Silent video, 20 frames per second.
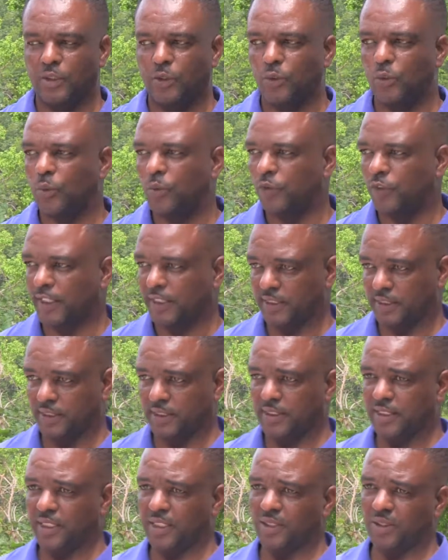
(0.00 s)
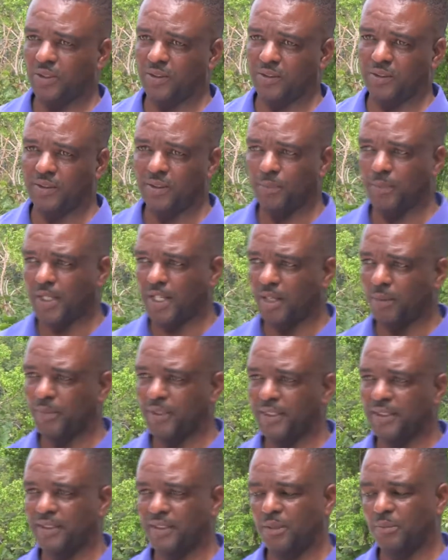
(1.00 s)
do facilitate other
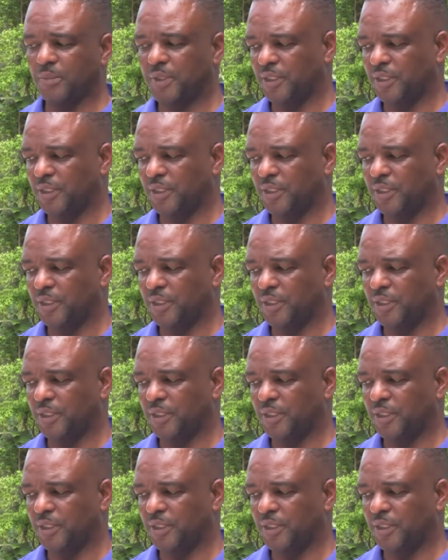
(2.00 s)
departments and